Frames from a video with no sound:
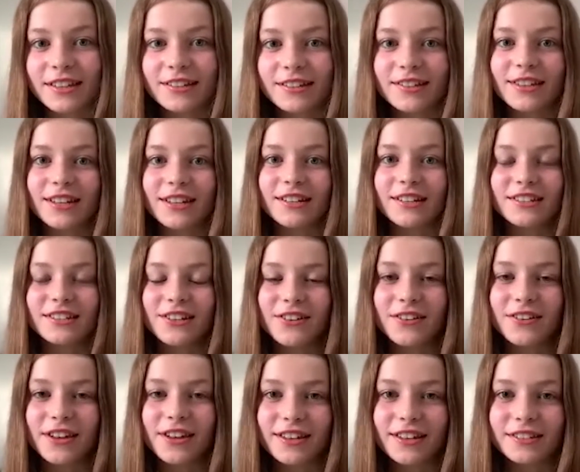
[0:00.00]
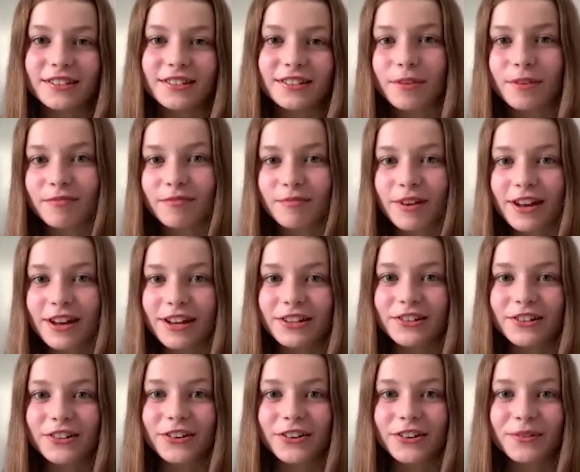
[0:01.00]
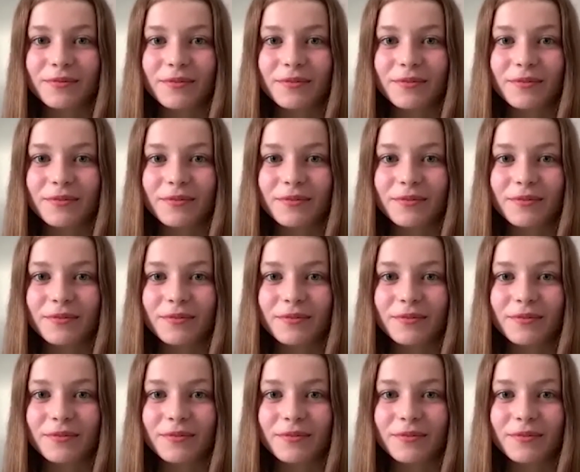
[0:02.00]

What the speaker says: so that's 2 years above my age group.